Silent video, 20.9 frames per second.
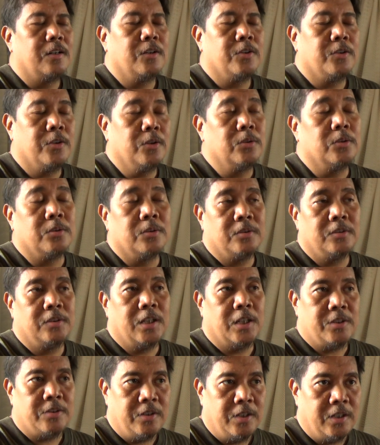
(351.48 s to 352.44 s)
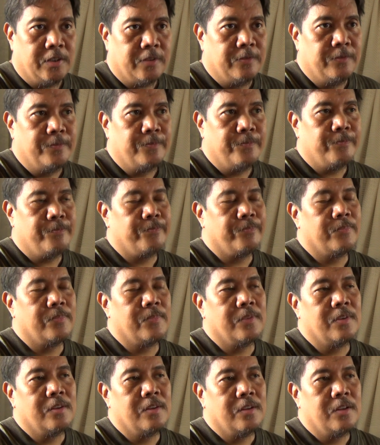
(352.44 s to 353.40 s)
So that's it.
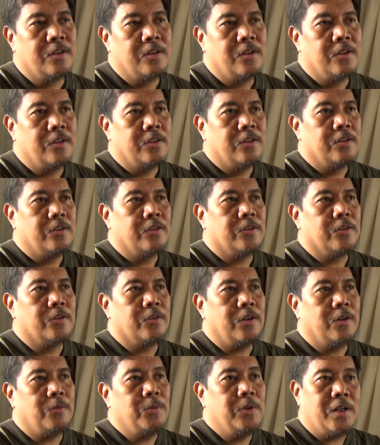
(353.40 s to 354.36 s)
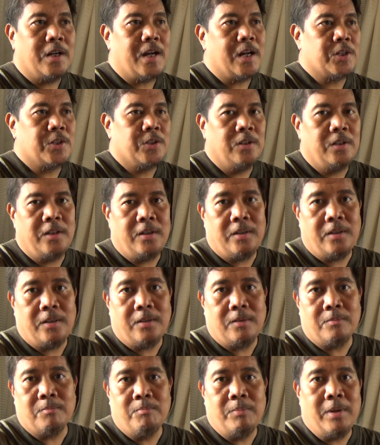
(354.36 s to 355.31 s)
So we are
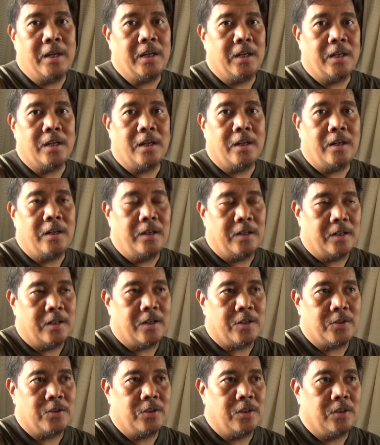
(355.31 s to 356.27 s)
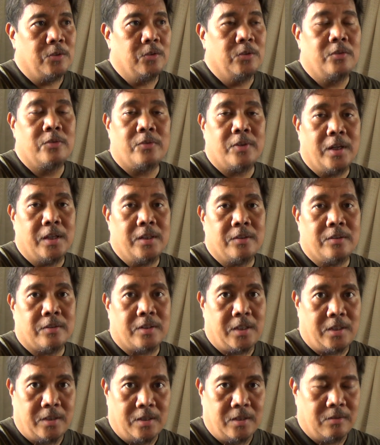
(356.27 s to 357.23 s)
actually, Beng and I are actually good friends
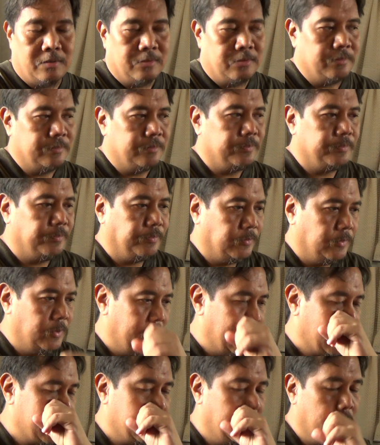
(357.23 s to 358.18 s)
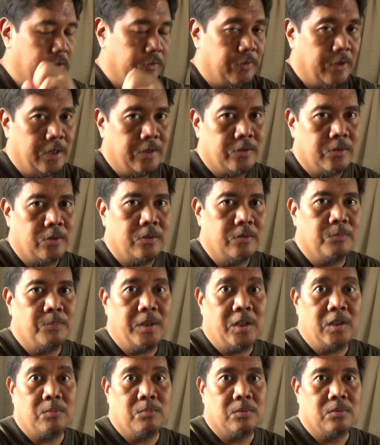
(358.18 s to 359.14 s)
right now. We're actually friends on
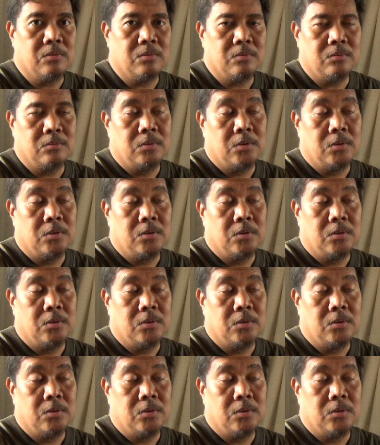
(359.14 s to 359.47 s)
Facebook.